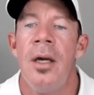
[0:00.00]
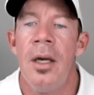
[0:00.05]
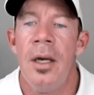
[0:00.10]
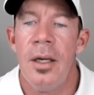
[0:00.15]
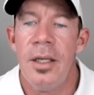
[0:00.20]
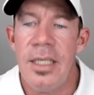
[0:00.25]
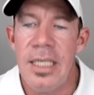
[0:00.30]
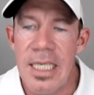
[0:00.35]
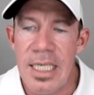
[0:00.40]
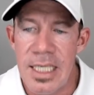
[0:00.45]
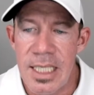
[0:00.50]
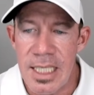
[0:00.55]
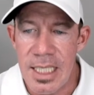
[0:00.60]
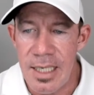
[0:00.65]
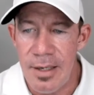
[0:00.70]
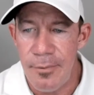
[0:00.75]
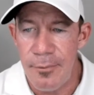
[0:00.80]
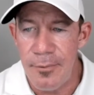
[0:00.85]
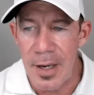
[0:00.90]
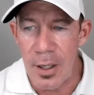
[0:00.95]
D
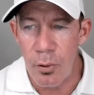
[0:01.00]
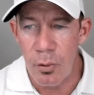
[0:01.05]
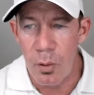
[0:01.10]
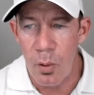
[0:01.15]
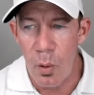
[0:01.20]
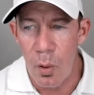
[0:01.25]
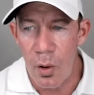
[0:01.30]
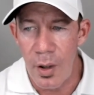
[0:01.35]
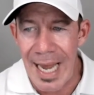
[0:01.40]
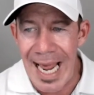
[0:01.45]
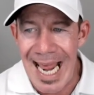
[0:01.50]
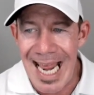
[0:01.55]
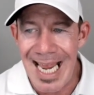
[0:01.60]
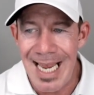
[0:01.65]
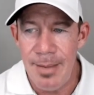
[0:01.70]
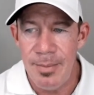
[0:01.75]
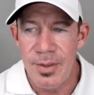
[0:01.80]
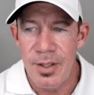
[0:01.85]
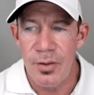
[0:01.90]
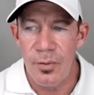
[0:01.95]
C federal court
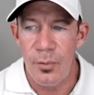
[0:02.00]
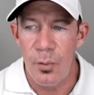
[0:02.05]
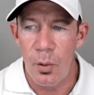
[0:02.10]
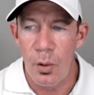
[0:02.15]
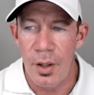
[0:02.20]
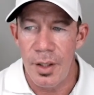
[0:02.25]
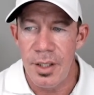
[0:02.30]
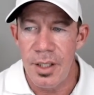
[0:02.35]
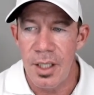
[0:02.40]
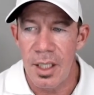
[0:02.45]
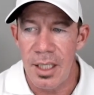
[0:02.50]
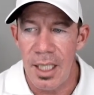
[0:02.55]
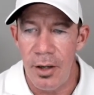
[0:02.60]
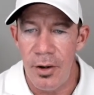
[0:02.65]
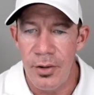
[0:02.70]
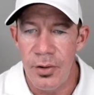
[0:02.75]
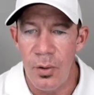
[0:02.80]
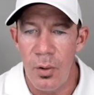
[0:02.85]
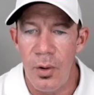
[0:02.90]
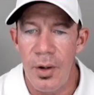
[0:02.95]
aims for a
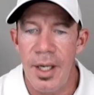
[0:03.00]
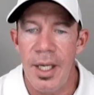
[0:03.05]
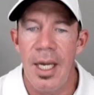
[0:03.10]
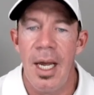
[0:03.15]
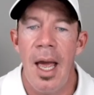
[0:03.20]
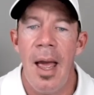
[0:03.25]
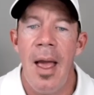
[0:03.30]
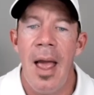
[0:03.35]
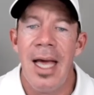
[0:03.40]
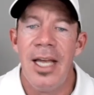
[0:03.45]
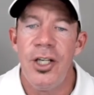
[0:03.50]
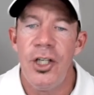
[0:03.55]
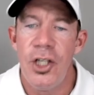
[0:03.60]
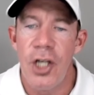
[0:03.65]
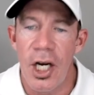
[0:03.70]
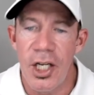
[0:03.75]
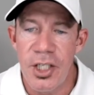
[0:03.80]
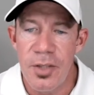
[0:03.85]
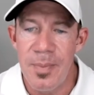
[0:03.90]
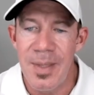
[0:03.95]
declaratory
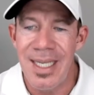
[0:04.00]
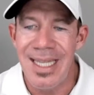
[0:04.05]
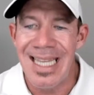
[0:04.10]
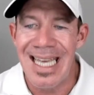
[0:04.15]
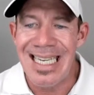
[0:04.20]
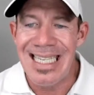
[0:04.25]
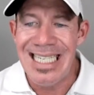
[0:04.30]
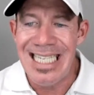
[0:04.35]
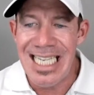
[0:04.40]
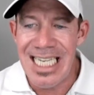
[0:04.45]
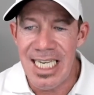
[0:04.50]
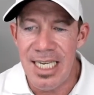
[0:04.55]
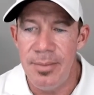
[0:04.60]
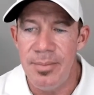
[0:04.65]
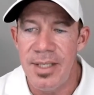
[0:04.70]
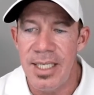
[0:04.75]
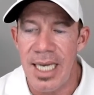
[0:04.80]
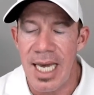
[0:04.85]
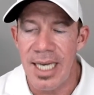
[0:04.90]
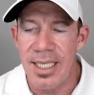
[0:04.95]
judgment that deems
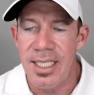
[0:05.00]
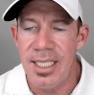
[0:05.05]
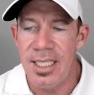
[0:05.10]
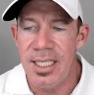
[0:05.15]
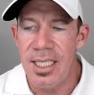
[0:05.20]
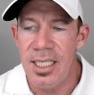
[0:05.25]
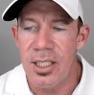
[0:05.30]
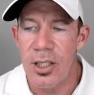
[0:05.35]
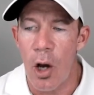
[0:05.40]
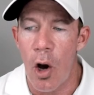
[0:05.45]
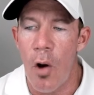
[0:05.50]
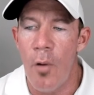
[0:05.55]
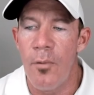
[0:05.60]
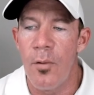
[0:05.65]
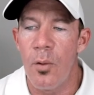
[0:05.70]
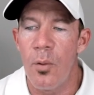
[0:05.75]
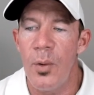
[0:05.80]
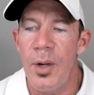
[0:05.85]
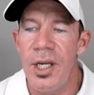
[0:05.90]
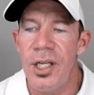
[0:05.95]
the S E C's
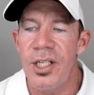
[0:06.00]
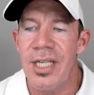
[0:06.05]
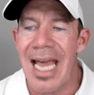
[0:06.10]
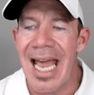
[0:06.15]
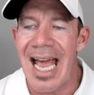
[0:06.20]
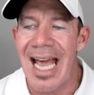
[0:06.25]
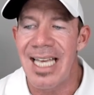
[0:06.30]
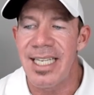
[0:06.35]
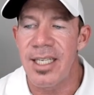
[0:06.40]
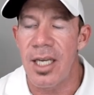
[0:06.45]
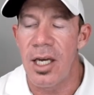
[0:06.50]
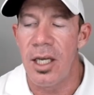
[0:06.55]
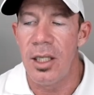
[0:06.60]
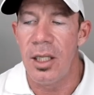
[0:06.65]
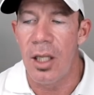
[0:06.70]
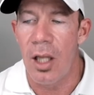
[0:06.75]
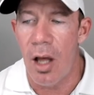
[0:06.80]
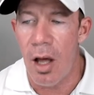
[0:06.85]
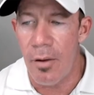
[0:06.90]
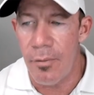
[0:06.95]
overreach as
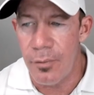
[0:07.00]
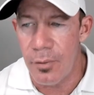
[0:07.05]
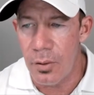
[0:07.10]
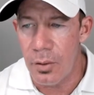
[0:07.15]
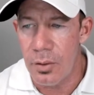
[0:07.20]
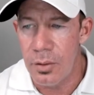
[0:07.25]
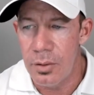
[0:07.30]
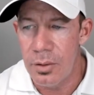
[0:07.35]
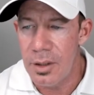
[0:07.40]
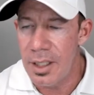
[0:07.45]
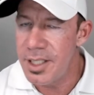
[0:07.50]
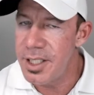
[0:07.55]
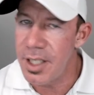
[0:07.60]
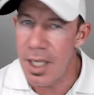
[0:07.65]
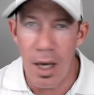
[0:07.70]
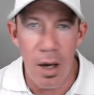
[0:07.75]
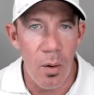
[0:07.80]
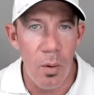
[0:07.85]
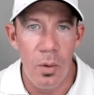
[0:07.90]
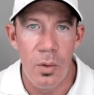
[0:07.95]
unlawful. Let's
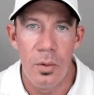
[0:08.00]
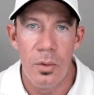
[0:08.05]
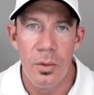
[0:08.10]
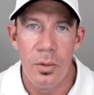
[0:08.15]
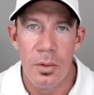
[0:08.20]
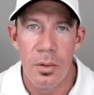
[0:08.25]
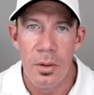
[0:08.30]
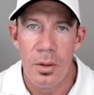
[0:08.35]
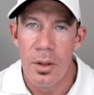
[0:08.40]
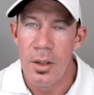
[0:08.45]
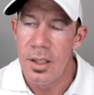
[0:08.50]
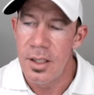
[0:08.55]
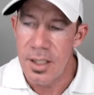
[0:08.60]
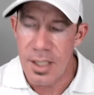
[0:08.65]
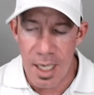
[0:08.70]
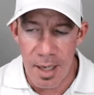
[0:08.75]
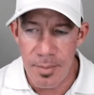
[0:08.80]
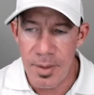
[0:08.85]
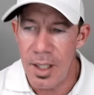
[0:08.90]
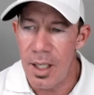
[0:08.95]
go.
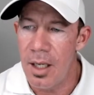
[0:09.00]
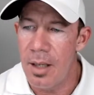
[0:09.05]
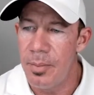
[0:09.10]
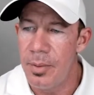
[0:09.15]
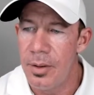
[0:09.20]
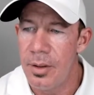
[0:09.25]
Sign me up.